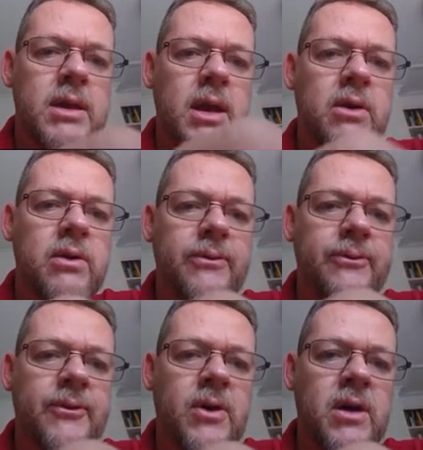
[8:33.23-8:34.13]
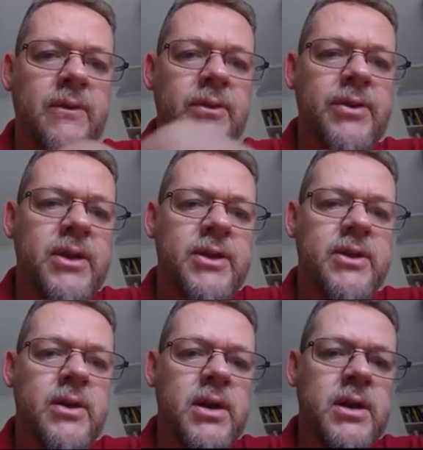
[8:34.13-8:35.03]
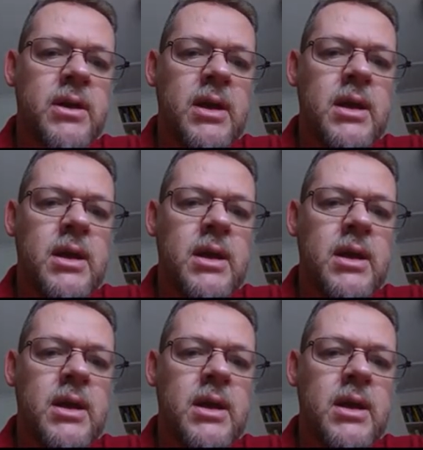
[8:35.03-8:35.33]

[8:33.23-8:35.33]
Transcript: Take off 5 on this side.